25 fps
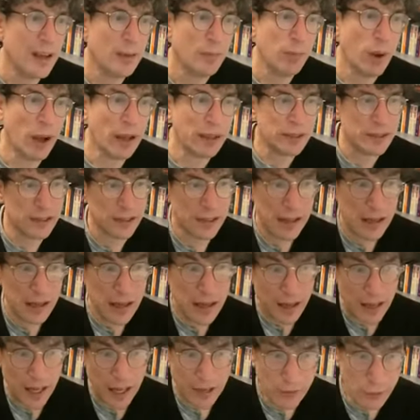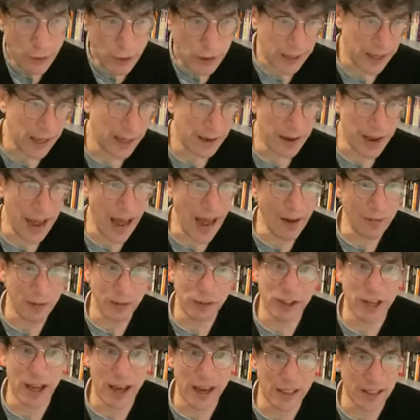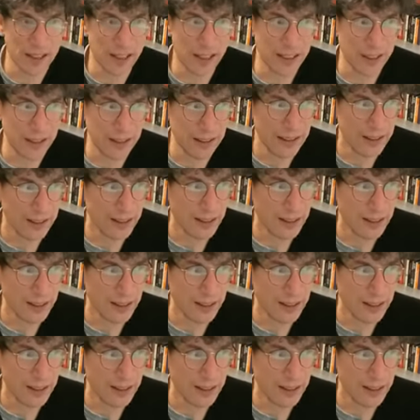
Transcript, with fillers: But if you could get advertising